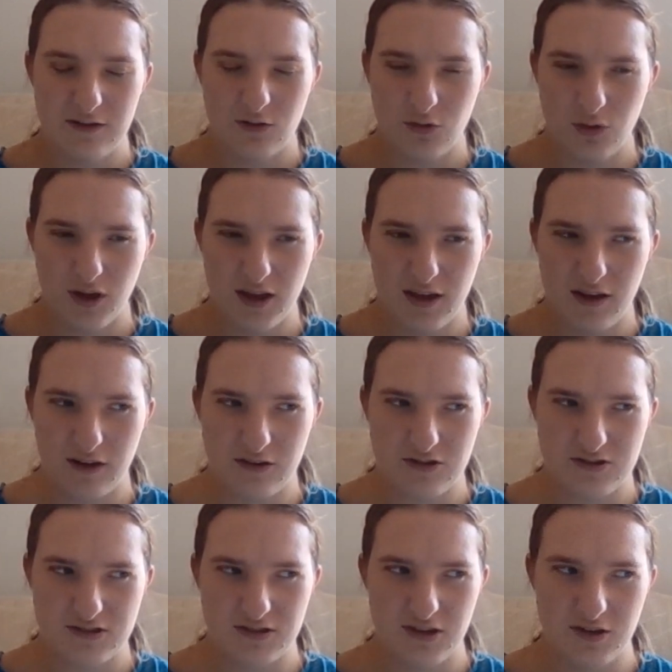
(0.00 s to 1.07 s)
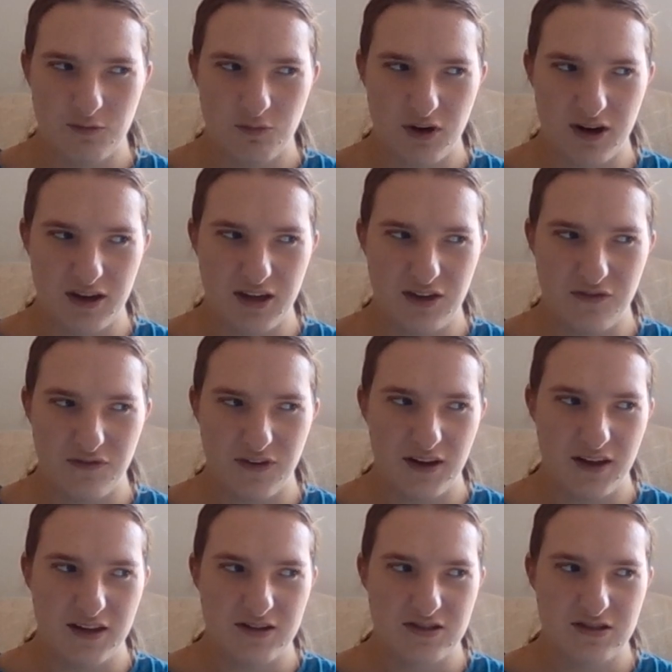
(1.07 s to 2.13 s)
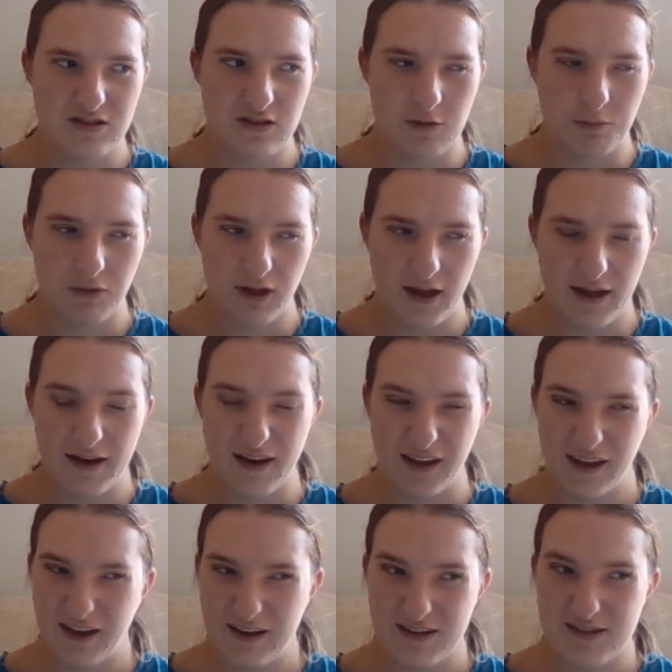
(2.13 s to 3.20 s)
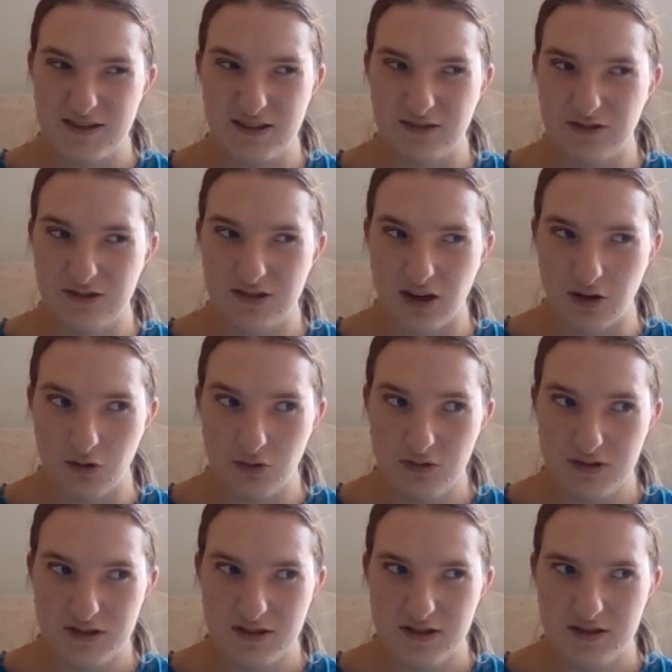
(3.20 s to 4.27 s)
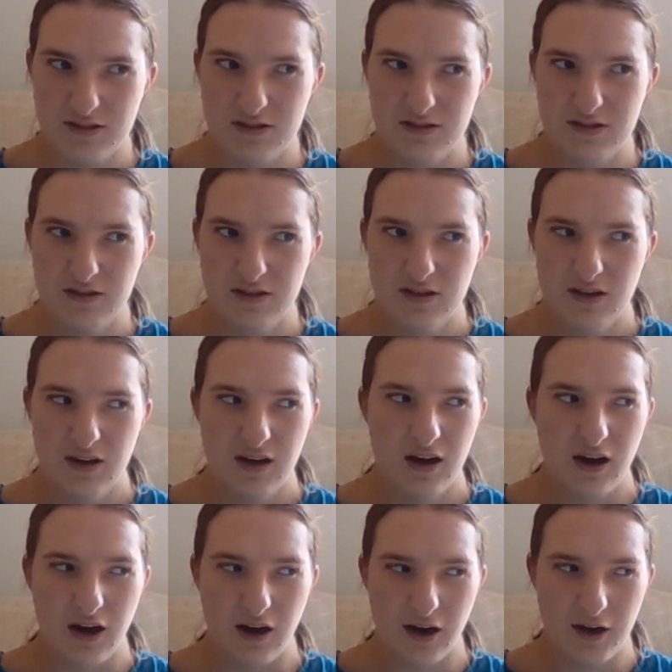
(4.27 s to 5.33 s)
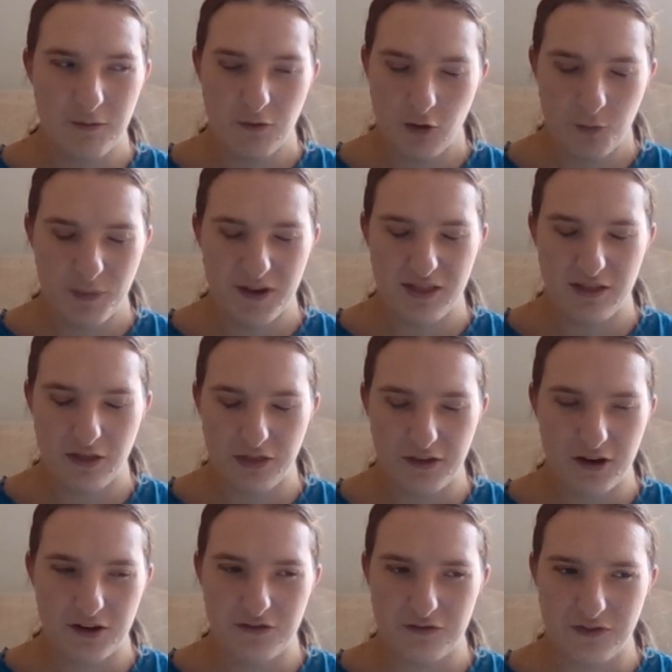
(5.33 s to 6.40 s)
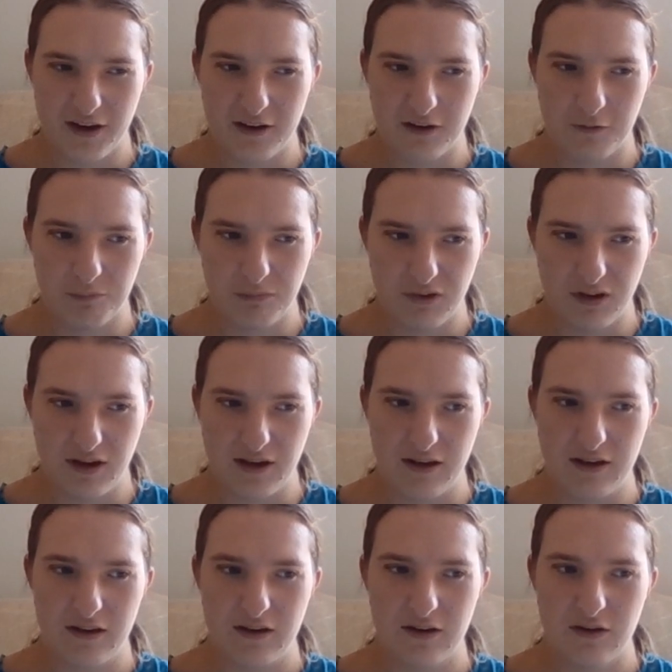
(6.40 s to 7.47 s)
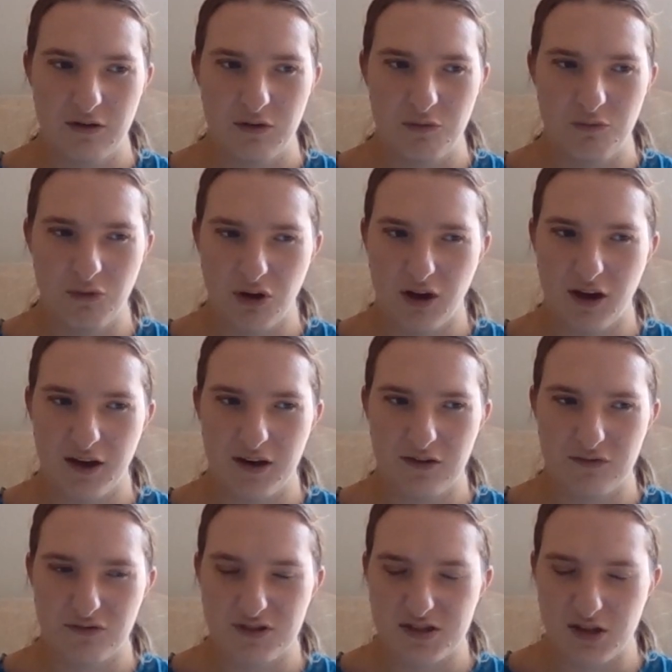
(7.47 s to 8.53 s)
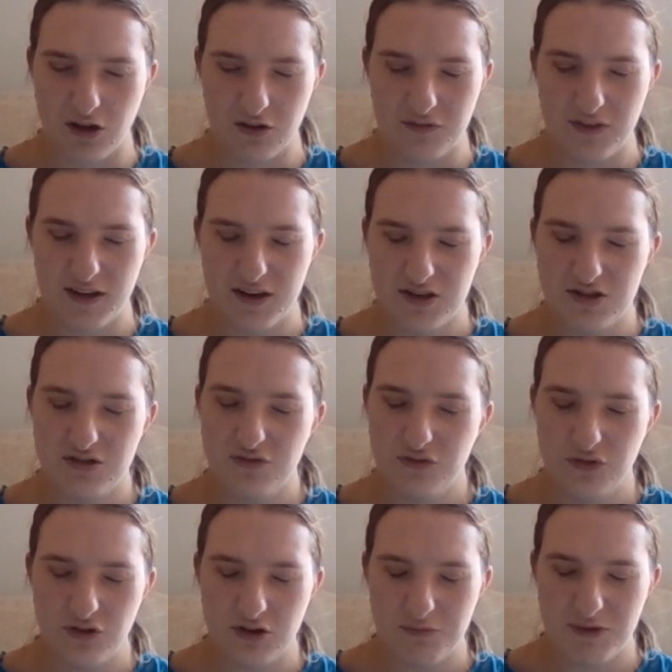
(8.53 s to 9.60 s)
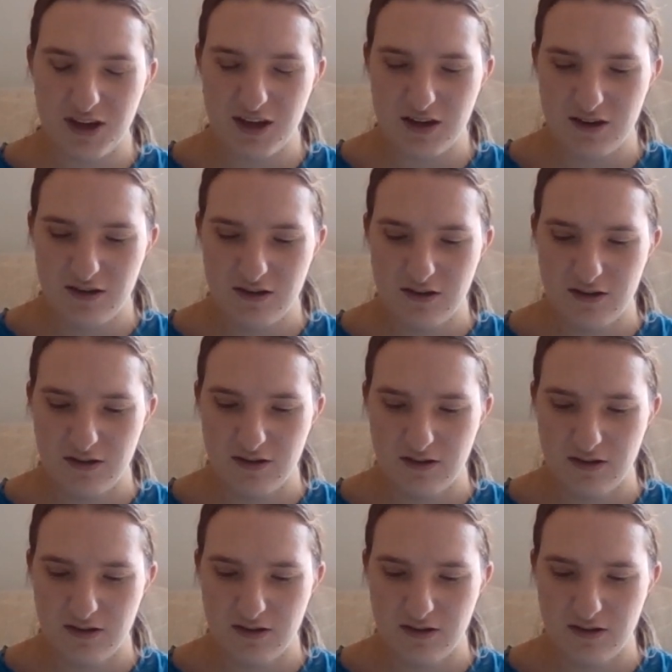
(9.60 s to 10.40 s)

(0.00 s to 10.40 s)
I didn't quite understood where he fit into the plot, and I kind of still don't. I'm hoping the third and final book will kind of resolve that issue for me.